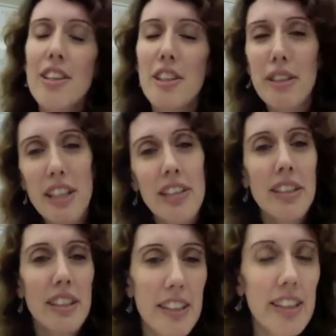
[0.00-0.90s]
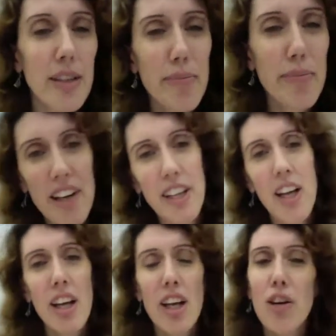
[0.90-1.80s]
And we talked a little about,
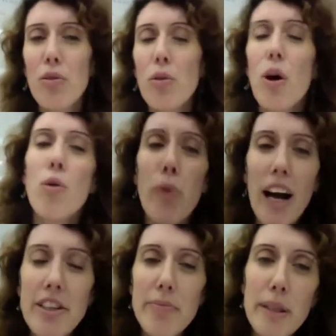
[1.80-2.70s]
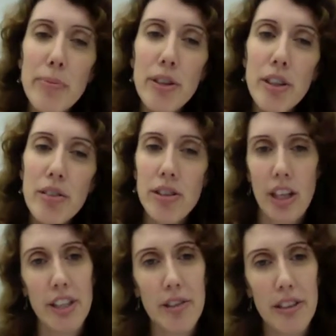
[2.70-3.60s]
why do people use
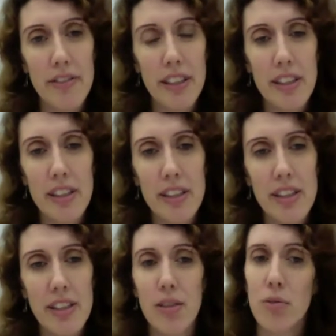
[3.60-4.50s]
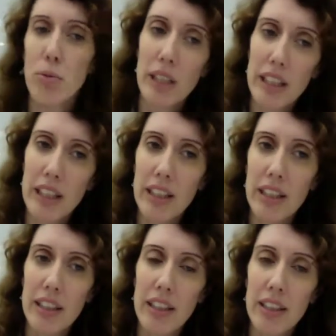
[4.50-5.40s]
honorifics?
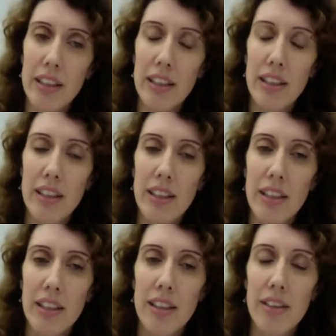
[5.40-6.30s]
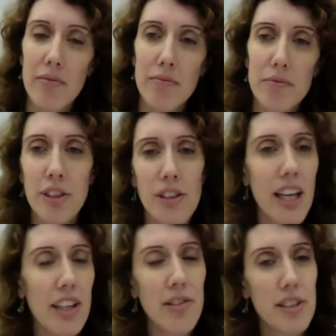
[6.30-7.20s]
When do
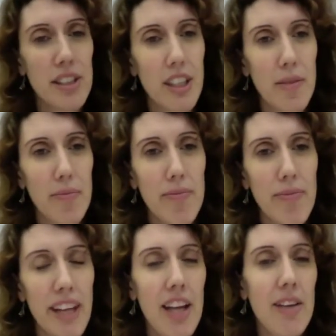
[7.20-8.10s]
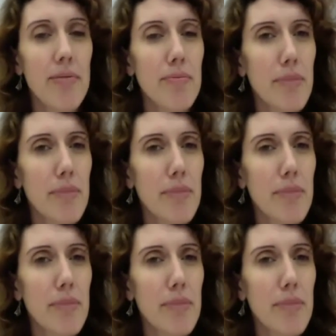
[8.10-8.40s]
they use them? And